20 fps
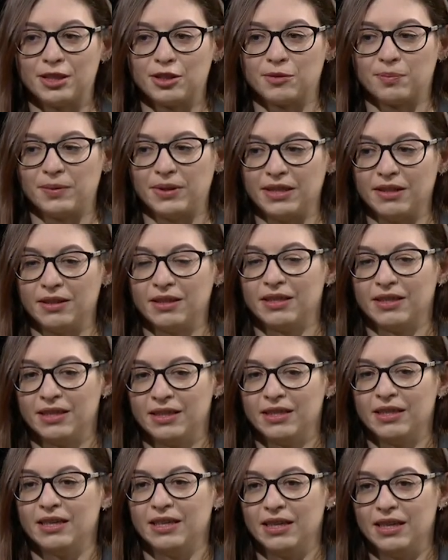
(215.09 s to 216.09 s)
spree.
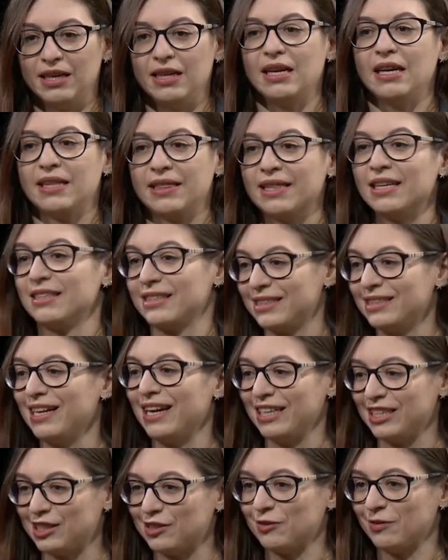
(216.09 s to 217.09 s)
And that's
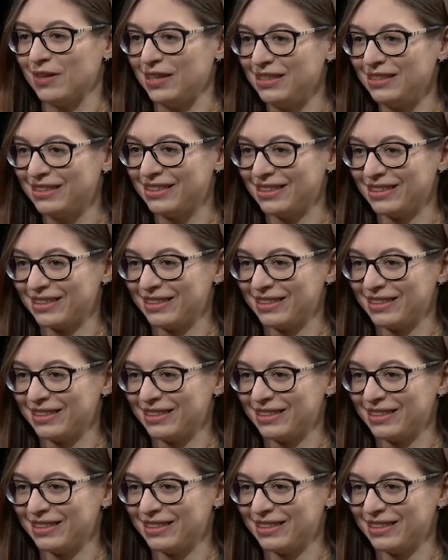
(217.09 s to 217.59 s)
nice, right?